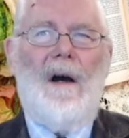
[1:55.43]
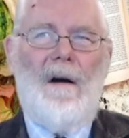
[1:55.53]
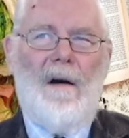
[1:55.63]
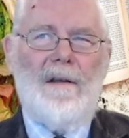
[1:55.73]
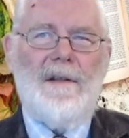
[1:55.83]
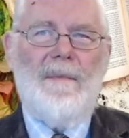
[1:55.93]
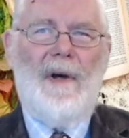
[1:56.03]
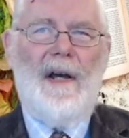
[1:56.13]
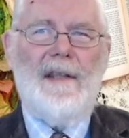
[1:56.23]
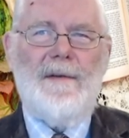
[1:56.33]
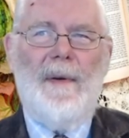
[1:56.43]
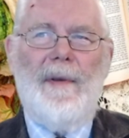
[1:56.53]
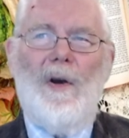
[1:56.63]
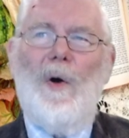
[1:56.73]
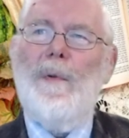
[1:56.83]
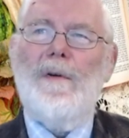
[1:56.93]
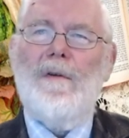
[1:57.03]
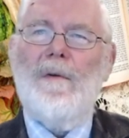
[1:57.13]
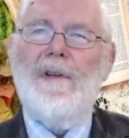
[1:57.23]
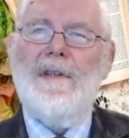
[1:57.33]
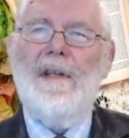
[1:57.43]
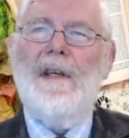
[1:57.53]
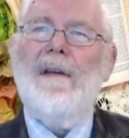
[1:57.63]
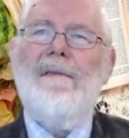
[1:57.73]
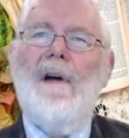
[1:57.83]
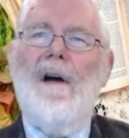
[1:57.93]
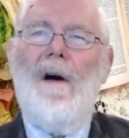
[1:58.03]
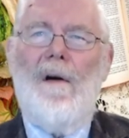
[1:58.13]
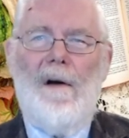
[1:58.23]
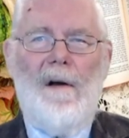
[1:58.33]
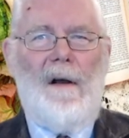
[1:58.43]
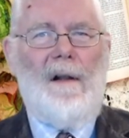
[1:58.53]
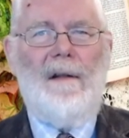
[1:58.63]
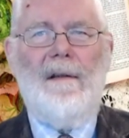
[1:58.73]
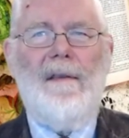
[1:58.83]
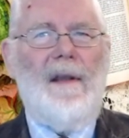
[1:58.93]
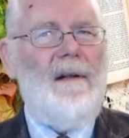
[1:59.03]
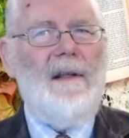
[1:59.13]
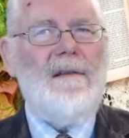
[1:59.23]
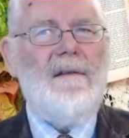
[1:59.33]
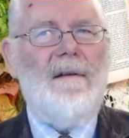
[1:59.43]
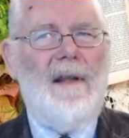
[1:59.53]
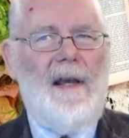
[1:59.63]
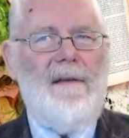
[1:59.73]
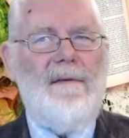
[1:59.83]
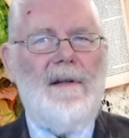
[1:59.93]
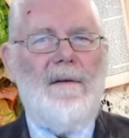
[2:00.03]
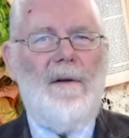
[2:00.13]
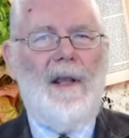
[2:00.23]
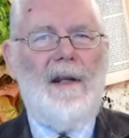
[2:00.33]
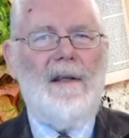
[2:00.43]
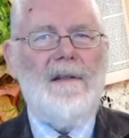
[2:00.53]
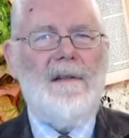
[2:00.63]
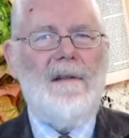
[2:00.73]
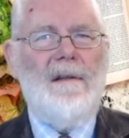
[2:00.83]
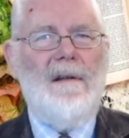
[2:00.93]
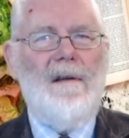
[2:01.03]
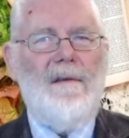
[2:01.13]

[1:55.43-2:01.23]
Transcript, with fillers: our hearts and minds may be open to receive all that leads to life and holiness.